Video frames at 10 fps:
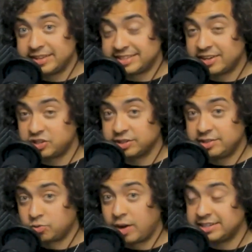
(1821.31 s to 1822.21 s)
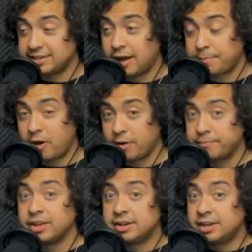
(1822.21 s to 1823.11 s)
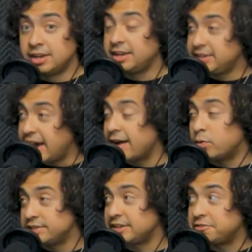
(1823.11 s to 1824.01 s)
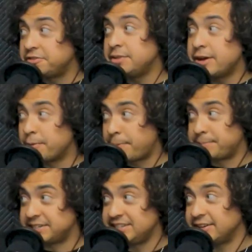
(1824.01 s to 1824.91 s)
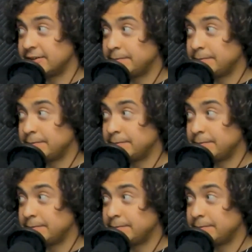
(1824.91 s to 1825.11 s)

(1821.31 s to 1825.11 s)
essentially his right that's top on, arm, that's on this side. Yeah, was a female puppeteer.